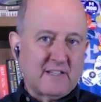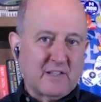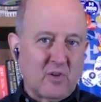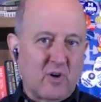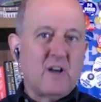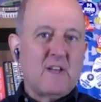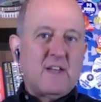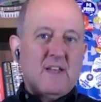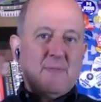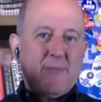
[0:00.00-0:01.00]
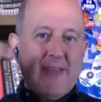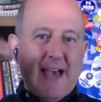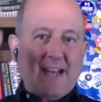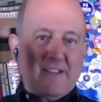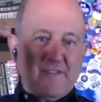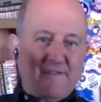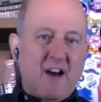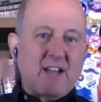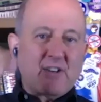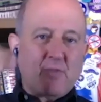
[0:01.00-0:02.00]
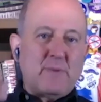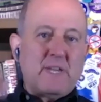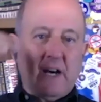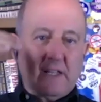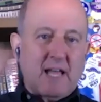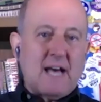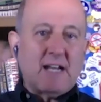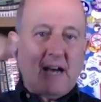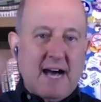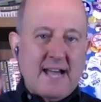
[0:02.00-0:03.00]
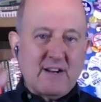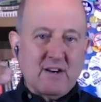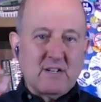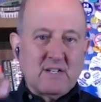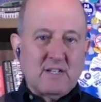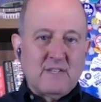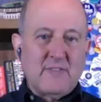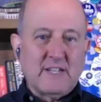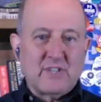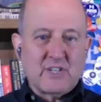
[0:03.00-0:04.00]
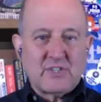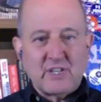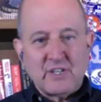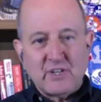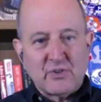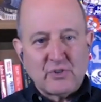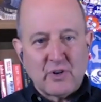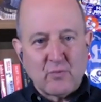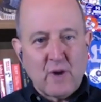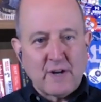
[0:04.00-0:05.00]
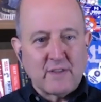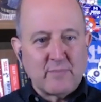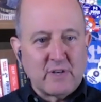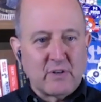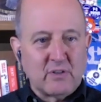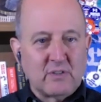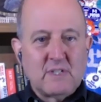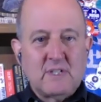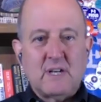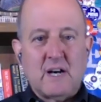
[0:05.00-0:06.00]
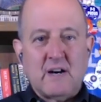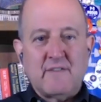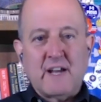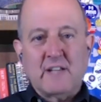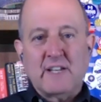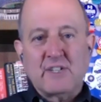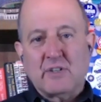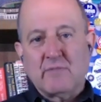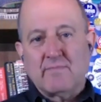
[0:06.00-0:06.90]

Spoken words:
the law, then that fine could be a lot higher than just your sort of run-of-the-mill violation.